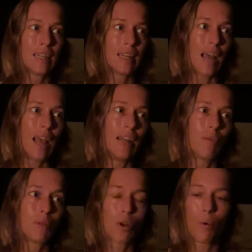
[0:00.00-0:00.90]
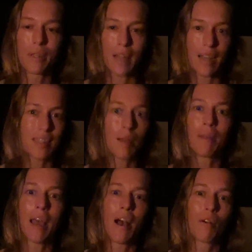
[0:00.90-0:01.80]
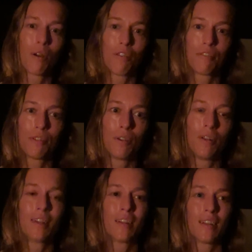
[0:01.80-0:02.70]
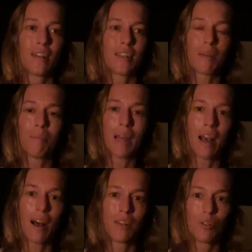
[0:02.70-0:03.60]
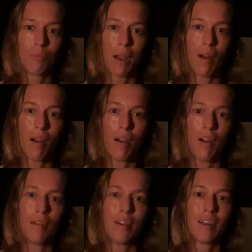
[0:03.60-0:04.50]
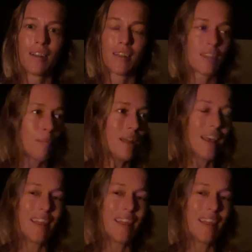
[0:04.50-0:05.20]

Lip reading: and it was always like, someday I'll grow food, someday I'll do my art, someday